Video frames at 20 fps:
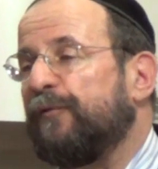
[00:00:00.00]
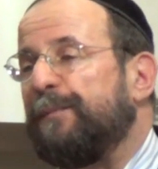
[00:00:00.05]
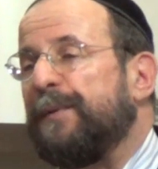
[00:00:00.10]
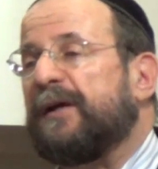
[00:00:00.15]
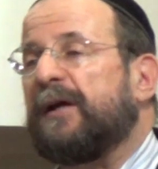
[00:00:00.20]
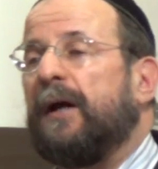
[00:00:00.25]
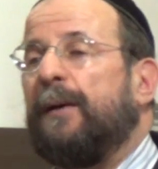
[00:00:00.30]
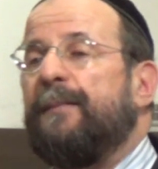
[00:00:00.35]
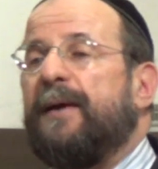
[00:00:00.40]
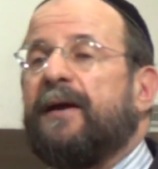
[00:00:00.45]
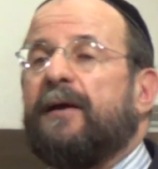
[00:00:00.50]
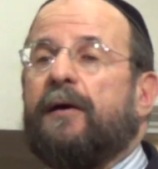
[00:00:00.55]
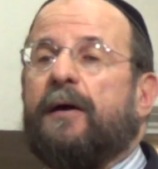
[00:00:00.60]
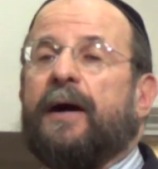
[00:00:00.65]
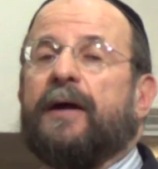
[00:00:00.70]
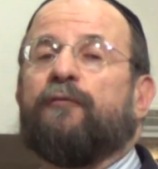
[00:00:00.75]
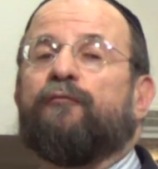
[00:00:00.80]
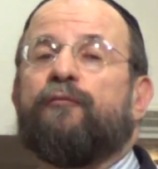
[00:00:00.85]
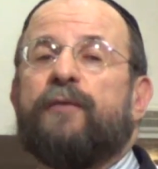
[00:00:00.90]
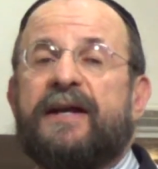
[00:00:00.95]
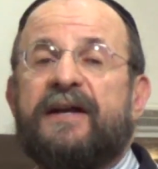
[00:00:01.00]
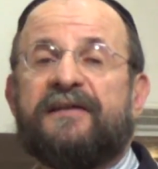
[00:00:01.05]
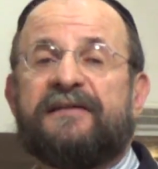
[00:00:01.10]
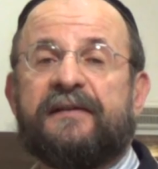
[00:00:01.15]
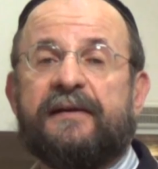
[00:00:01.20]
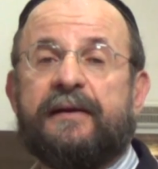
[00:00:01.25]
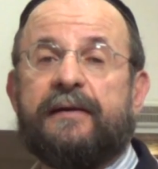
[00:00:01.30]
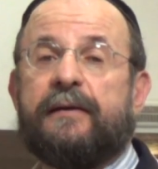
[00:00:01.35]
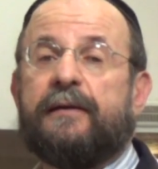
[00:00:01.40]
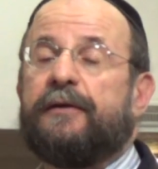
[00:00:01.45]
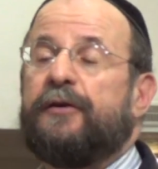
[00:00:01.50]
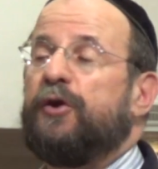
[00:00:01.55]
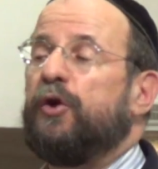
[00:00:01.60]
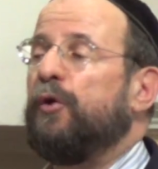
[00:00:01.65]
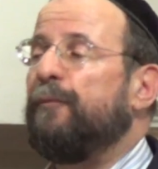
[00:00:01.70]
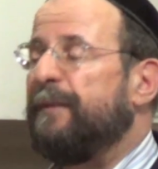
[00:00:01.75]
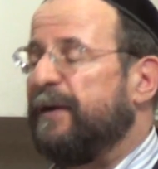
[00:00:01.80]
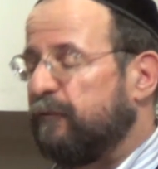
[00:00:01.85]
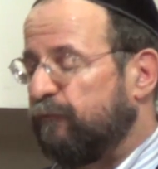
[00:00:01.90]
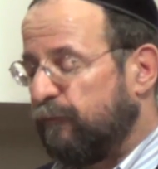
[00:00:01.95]
was becoming on reason,
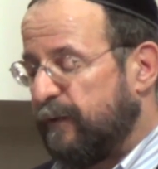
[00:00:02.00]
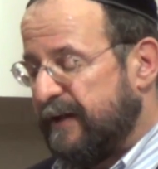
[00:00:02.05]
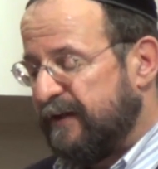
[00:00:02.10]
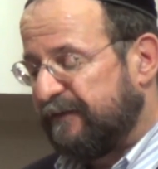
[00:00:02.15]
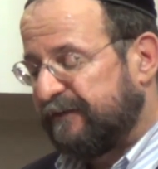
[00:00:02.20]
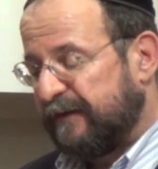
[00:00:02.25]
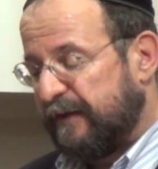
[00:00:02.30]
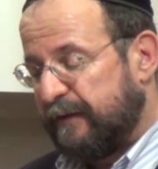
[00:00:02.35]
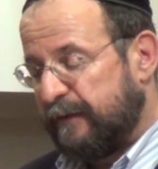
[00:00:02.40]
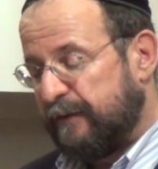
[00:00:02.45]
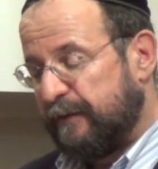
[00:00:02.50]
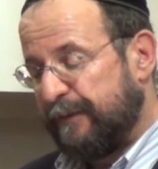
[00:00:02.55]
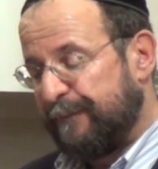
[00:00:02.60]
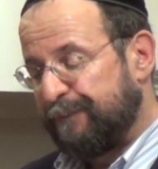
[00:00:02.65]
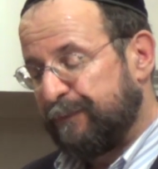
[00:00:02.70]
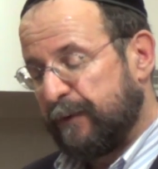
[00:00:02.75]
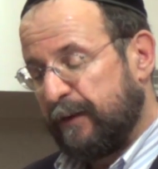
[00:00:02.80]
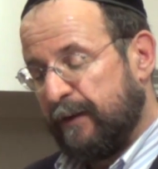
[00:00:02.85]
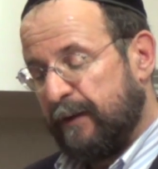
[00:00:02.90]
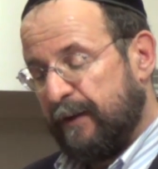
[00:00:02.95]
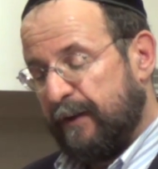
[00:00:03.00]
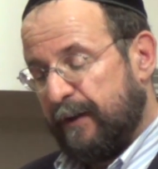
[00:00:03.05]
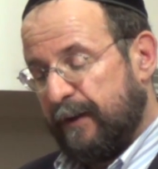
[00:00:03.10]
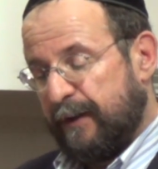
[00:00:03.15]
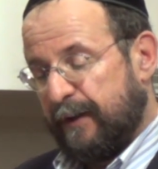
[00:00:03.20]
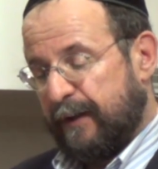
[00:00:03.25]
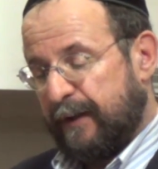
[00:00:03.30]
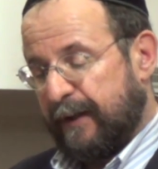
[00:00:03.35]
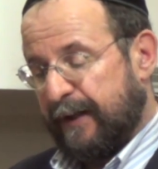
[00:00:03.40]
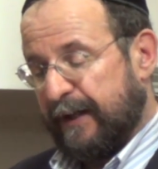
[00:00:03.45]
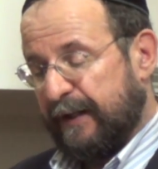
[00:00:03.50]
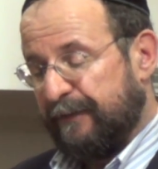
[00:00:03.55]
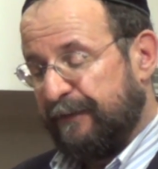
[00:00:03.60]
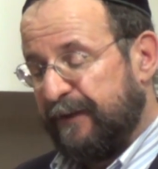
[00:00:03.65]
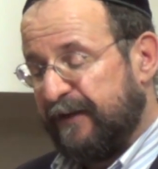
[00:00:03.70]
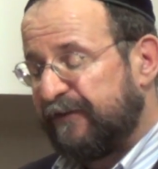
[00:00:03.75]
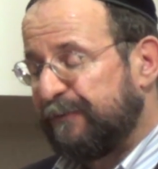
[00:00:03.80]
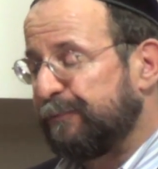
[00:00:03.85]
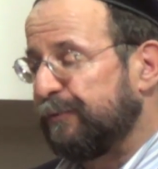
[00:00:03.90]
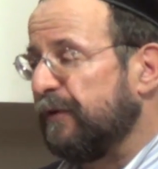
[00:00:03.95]
human reason, and
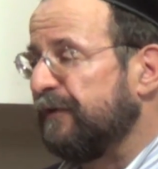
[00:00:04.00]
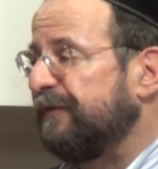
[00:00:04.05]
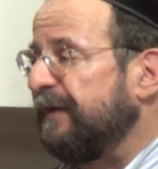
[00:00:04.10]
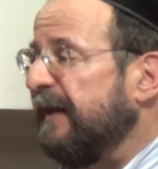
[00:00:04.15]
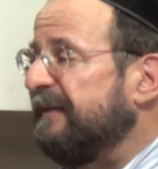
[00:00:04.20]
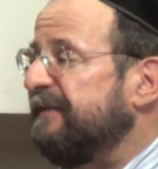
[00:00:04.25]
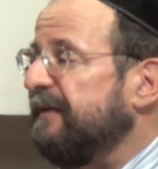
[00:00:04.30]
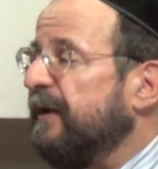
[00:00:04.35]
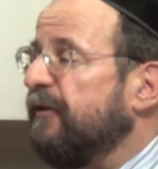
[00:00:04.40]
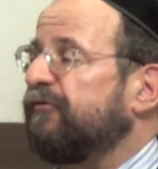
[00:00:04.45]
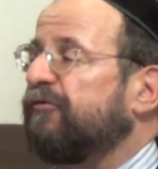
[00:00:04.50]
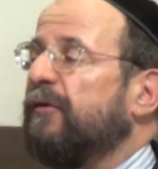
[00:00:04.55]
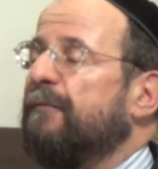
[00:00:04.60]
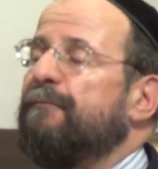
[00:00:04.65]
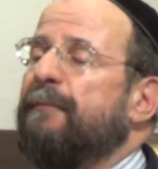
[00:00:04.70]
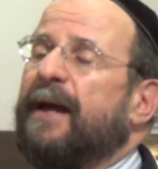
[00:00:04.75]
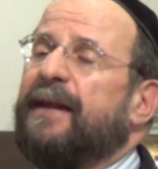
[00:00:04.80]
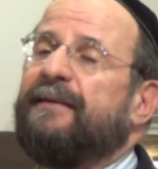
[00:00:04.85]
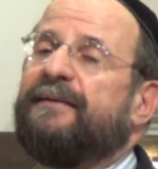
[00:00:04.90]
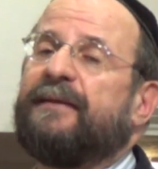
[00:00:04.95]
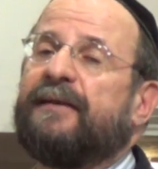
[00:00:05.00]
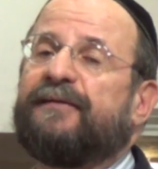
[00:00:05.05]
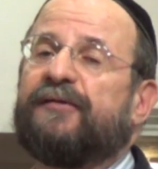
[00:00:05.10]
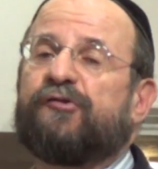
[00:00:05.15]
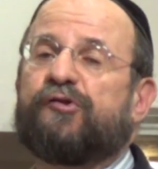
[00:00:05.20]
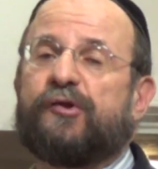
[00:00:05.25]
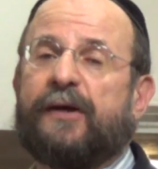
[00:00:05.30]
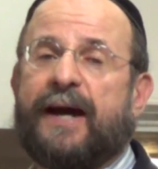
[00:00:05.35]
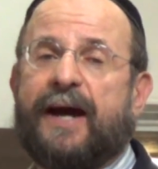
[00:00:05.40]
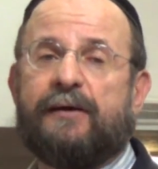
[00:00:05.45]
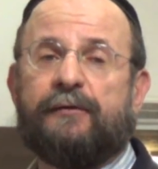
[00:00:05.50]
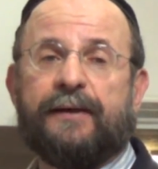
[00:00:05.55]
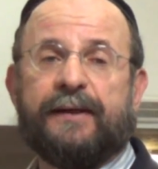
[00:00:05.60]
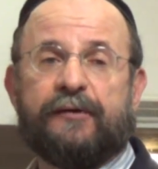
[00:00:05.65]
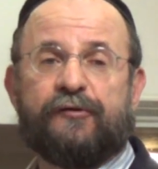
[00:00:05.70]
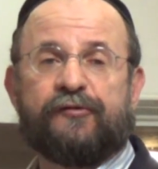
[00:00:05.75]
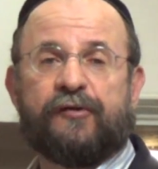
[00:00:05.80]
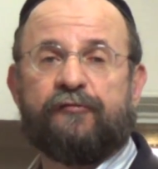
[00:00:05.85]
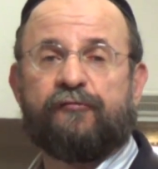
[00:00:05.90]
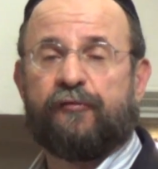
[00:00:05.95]
this presented a tremendous
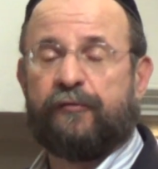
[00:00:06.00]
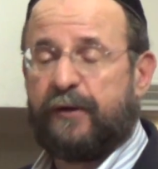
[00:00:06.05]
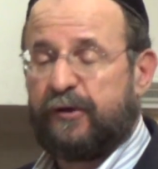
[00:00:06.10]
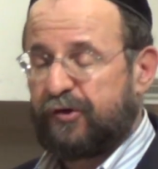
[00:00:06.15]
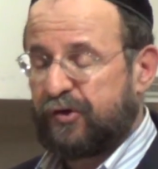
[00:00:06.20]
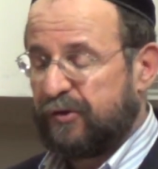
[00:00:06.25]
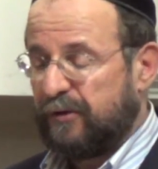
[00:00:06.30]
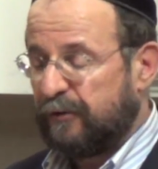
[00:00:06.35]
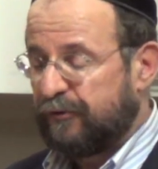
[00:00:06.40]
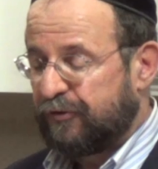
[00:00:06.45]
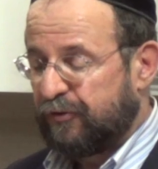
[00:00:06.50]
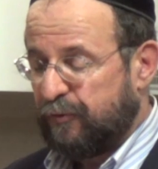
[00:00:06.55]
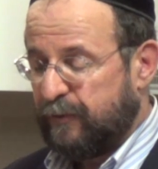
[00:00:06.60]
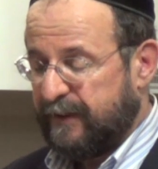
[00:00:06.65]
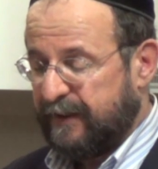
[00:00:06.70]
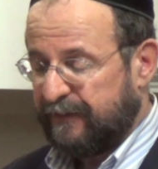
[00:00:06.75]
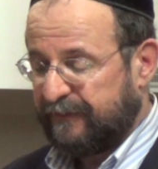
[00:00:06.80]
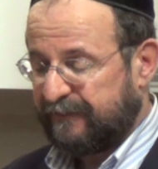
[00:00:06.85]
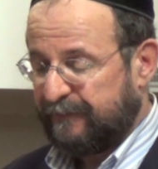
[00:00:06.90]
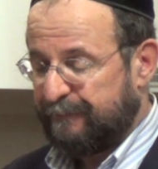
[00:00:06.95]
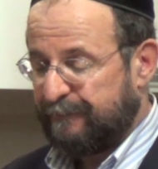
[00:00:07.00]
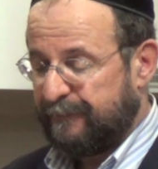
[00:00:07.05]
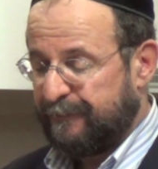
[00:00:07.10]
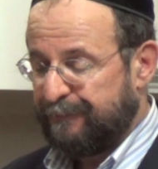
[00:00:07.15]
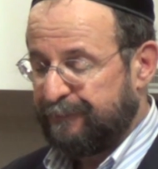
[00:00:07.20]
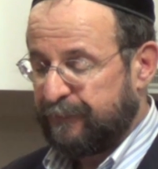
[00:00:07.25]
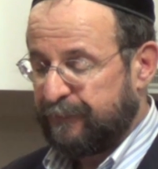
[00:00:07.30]
challenge to traditional Judaism.